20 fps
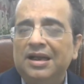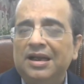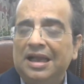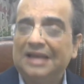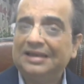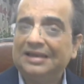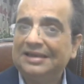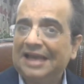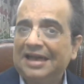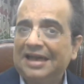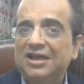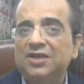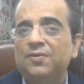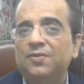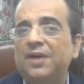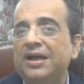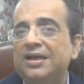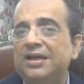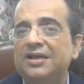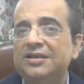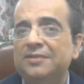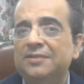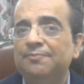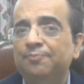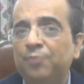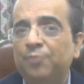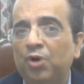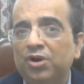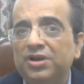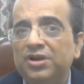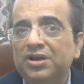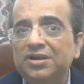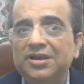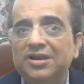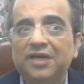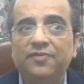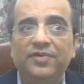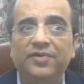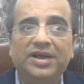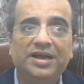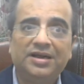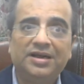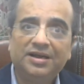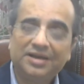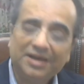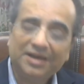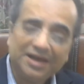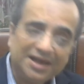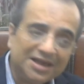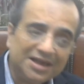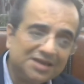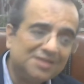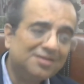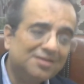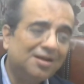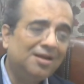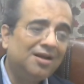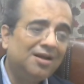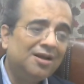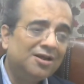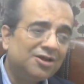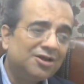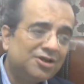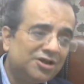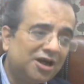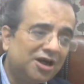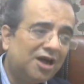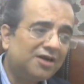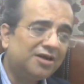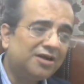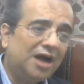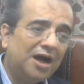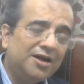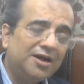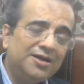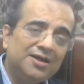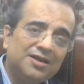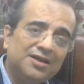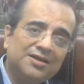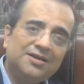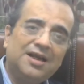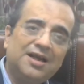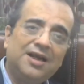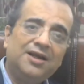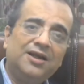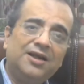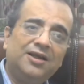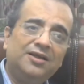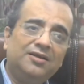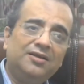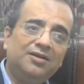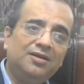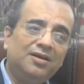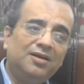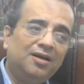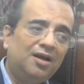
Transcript: and that's why it is important that we at least start understanding